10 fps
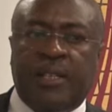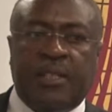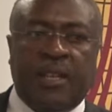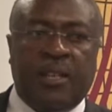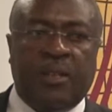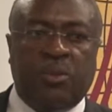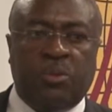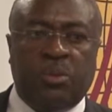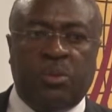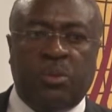decided
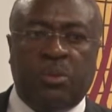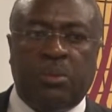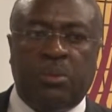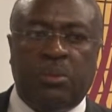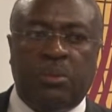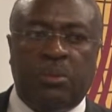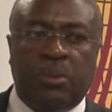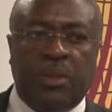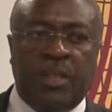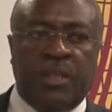to
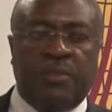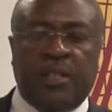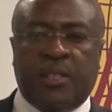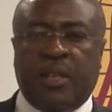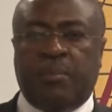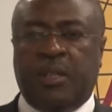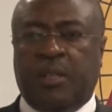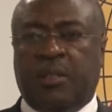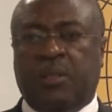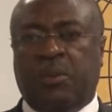leave the
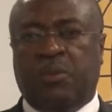subject